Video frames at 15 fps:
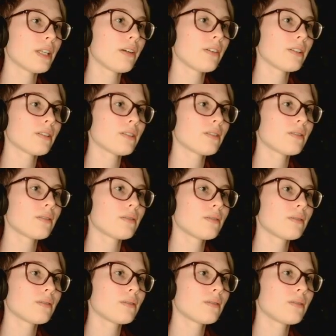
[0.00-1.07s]
There it is.
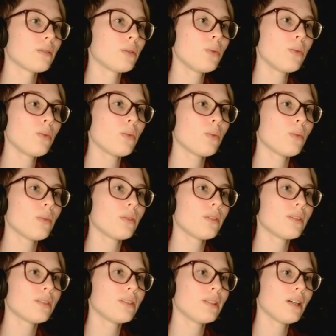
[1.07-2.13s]
Woo!
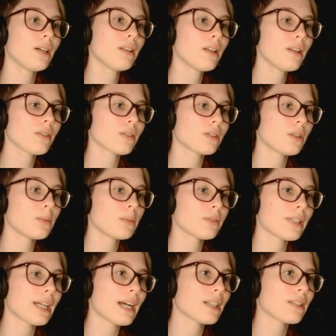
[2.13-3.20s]
Another global
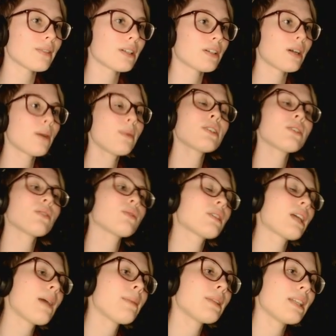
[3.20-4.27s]
reactivator. I wish those
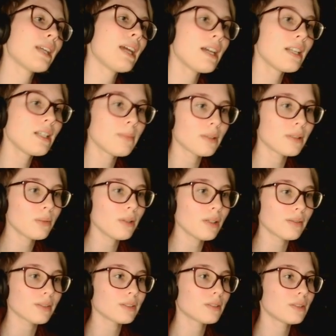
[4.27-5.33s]
came at the end, but
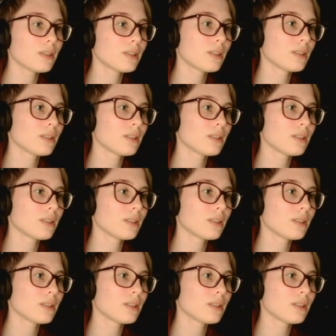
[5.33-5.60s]
whatever.